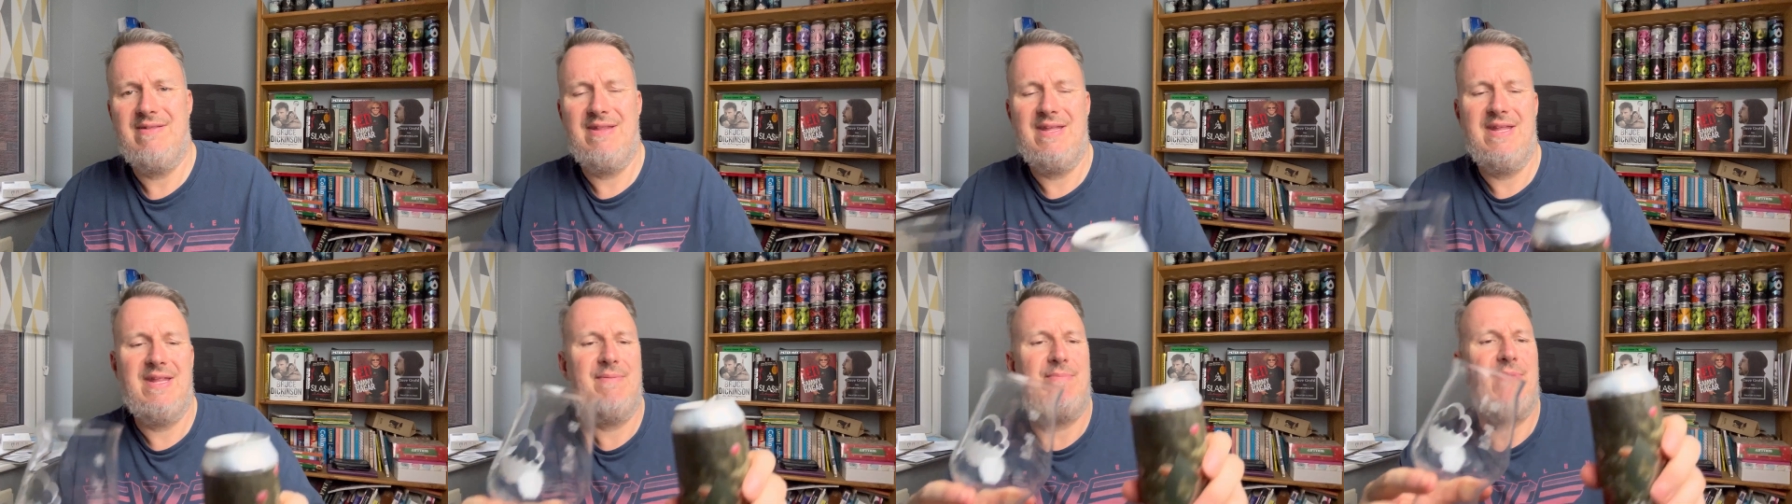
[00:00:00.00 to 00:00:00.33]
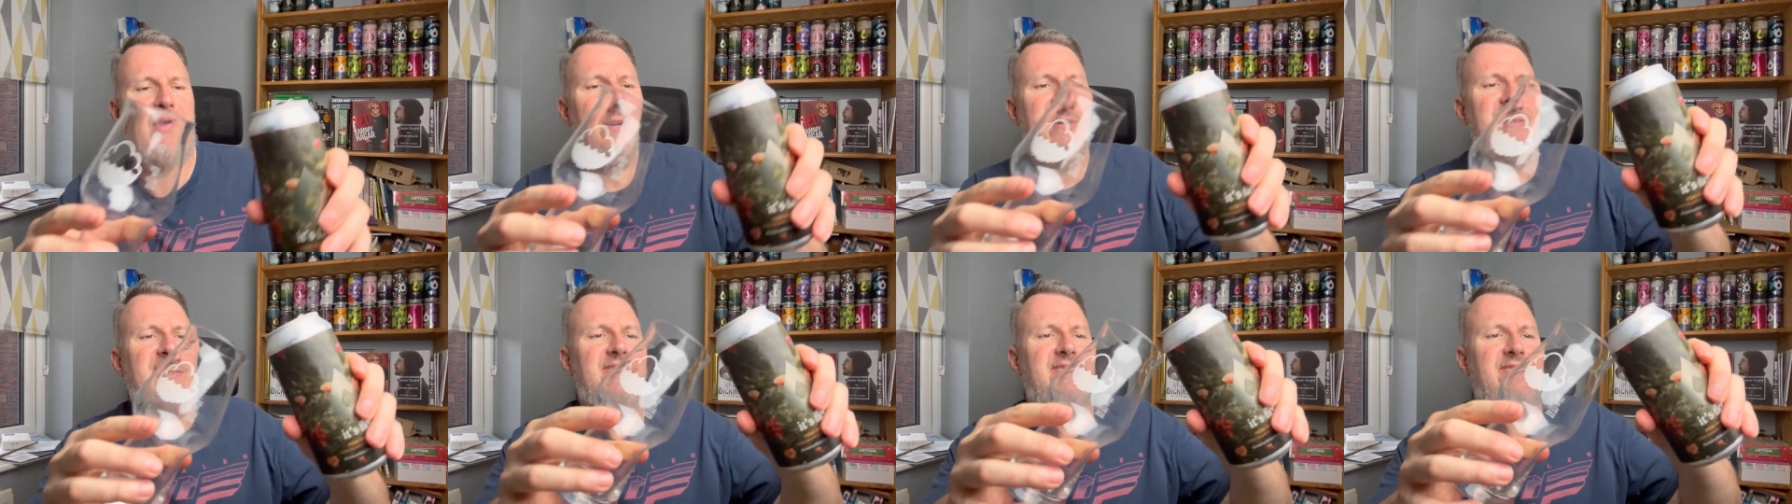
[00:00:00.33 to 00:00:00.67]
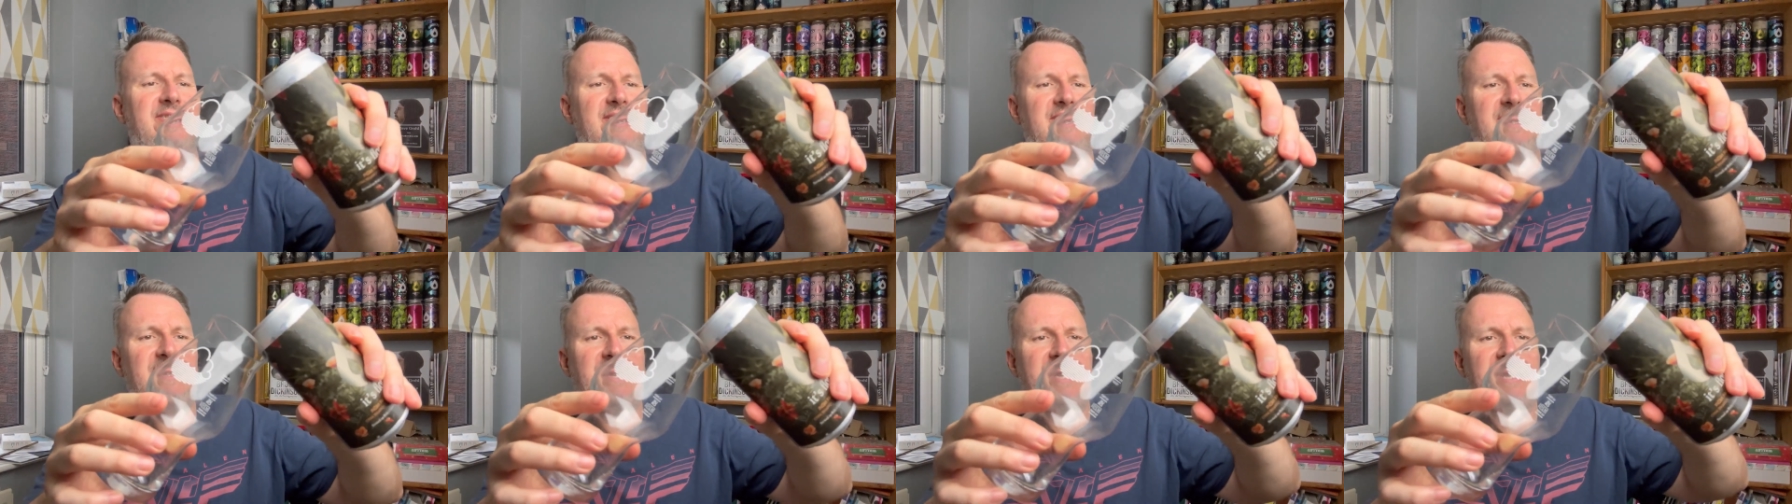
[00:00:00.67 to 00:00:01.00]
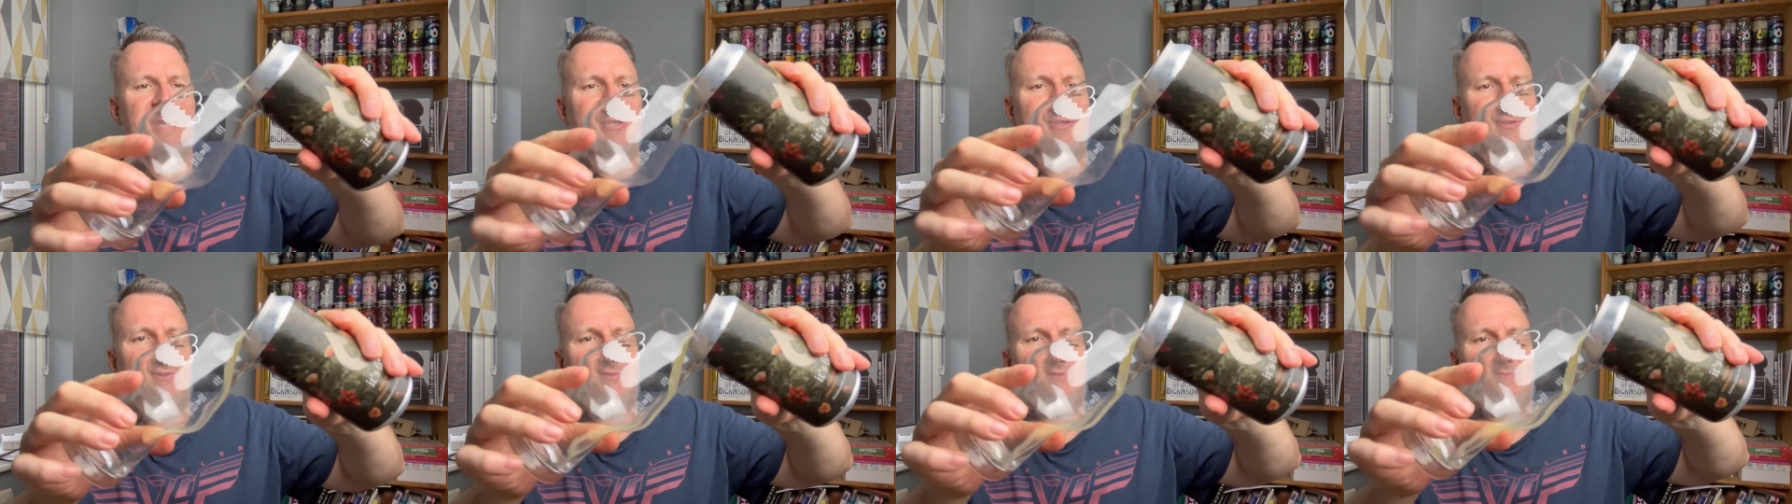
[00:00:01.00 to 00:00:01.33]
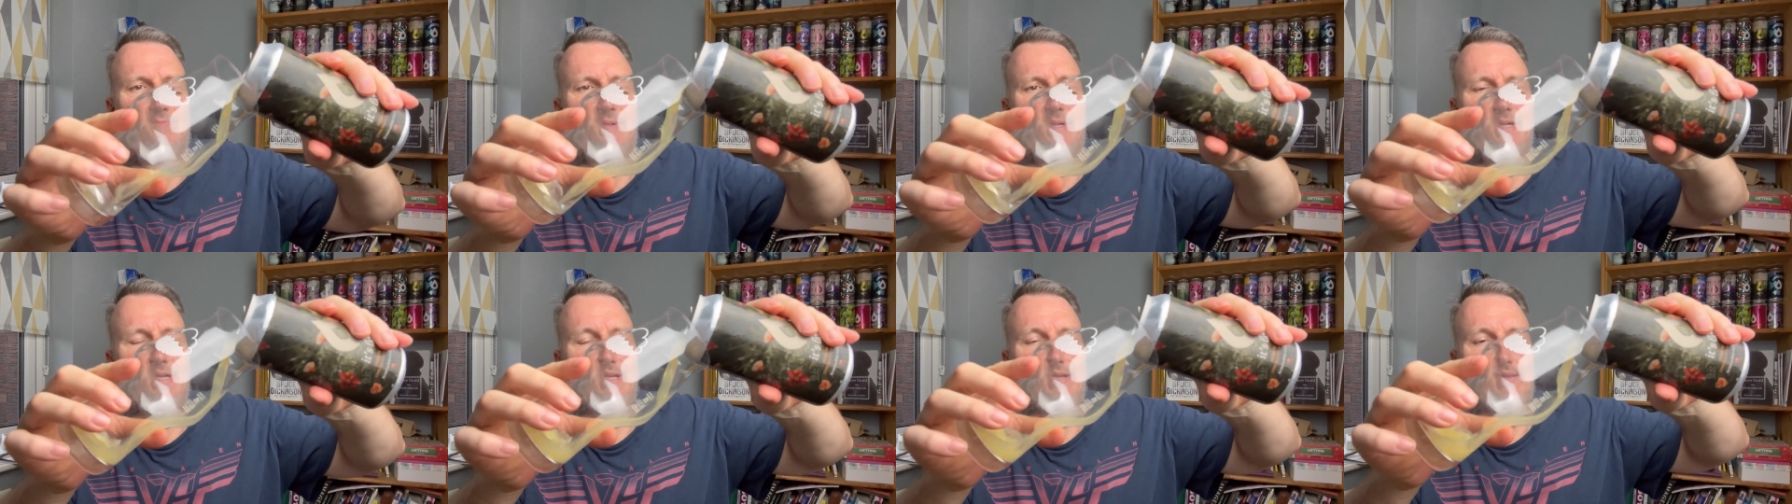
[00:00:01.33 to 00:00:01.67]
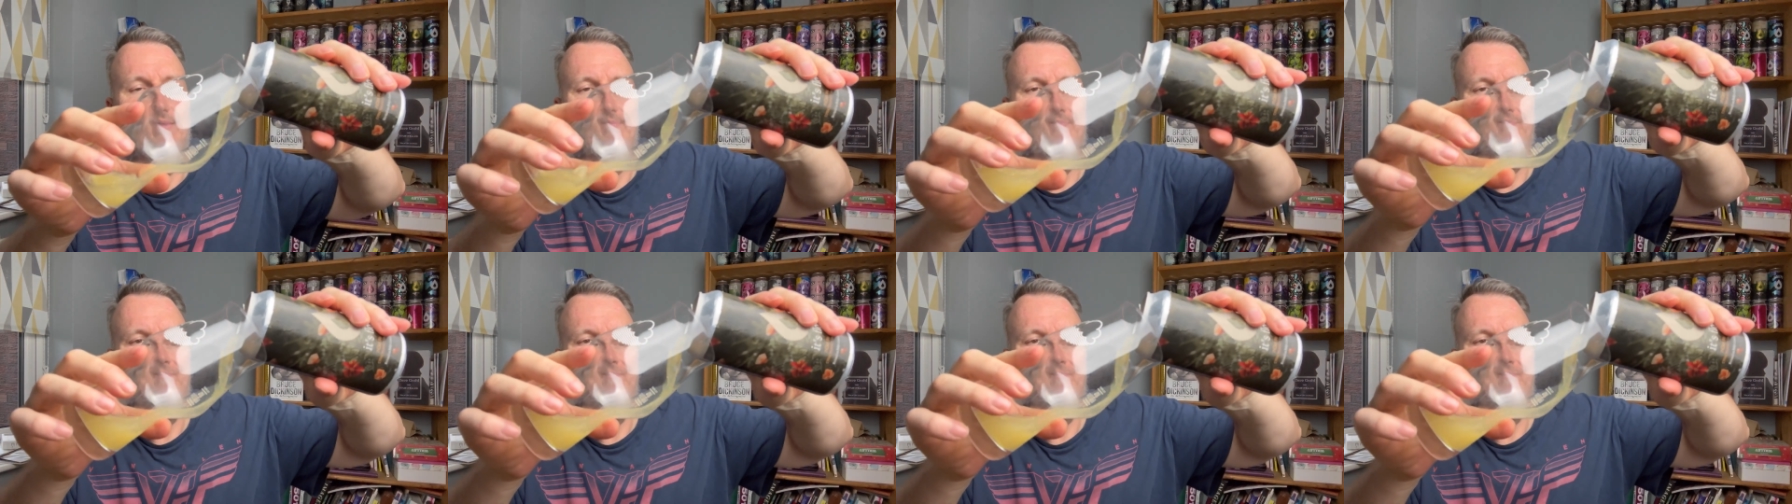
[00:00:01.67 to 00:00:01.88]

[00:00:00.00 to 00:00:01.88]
they're the masters of this sort of beer.